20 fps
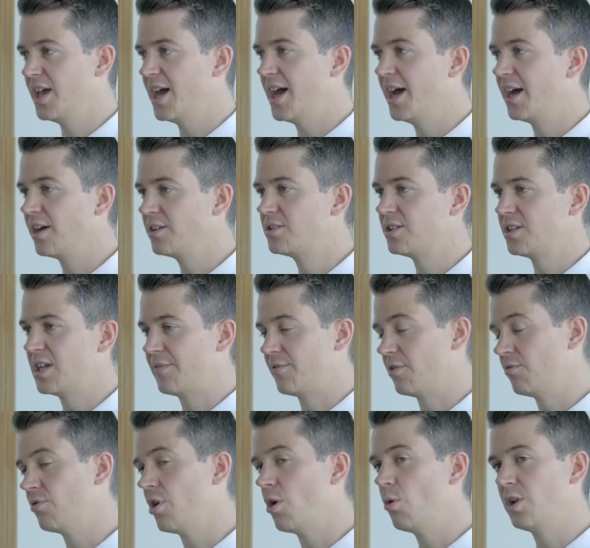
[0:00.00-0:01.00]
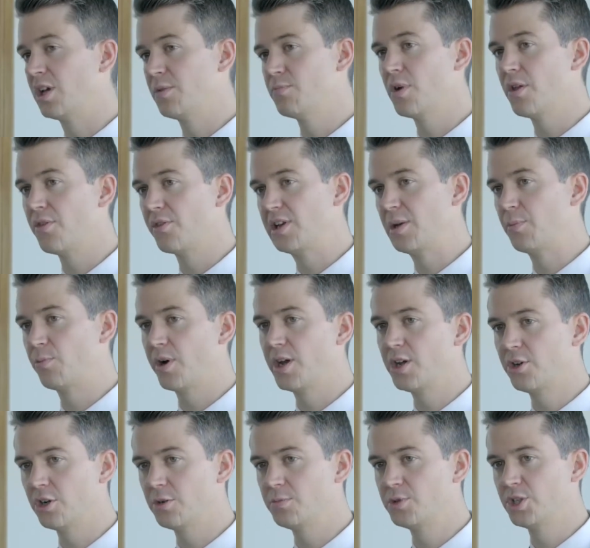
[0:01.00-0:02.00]
the Act and have a rolling monthly
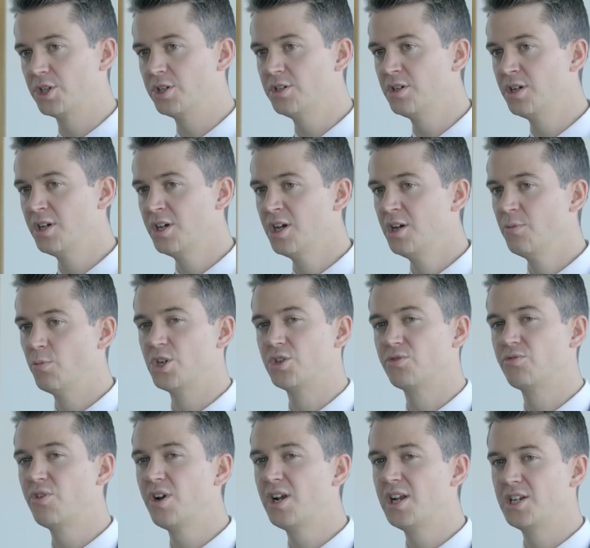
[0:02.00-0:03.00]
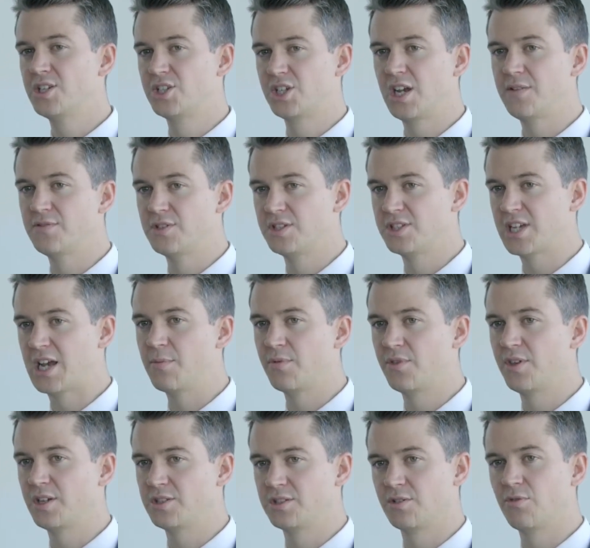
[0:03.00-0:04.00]
break option, which really achieves the same
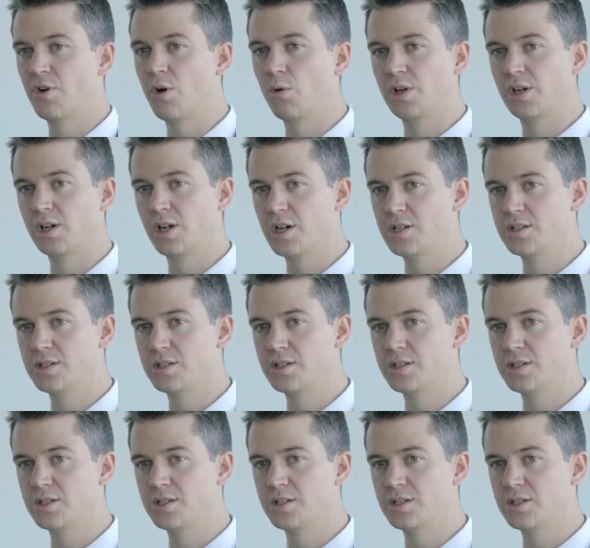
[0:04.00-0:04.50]
thing as a rolling